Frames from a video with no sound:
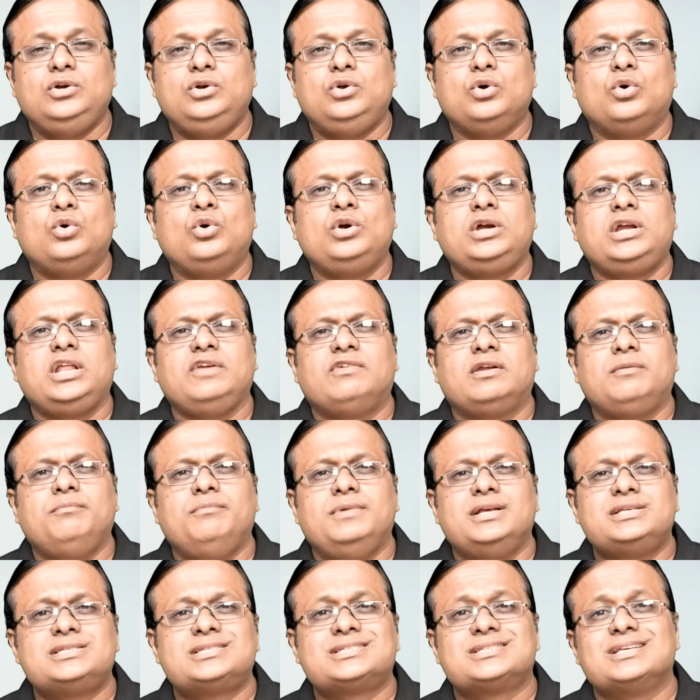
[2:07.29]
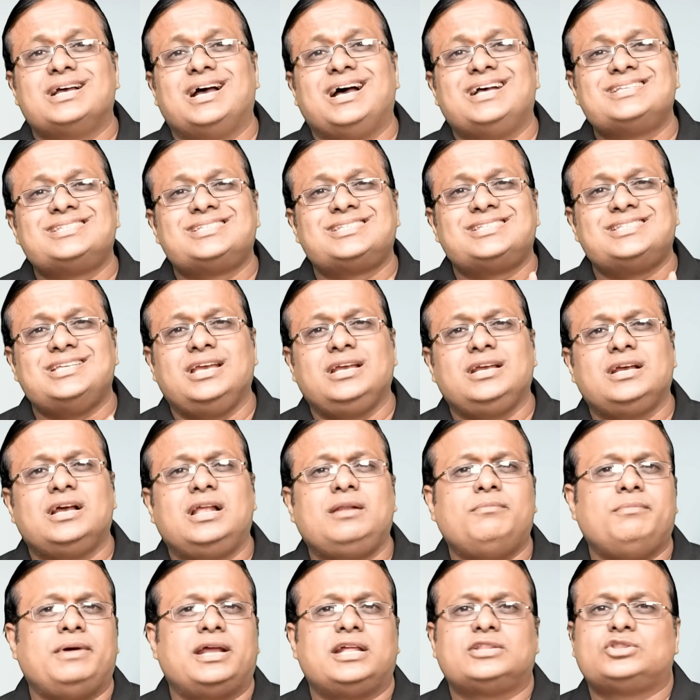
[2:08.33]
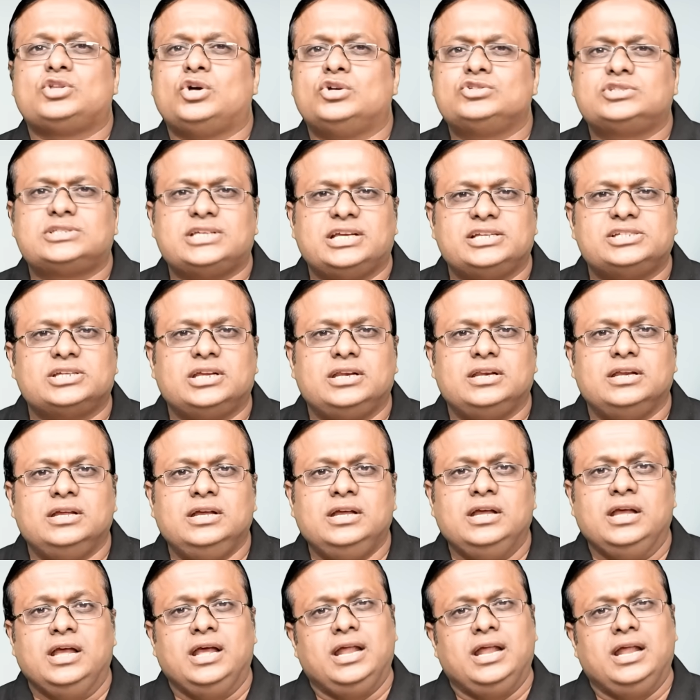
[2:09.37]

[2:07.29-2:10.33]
Don't even miss a single marathon session.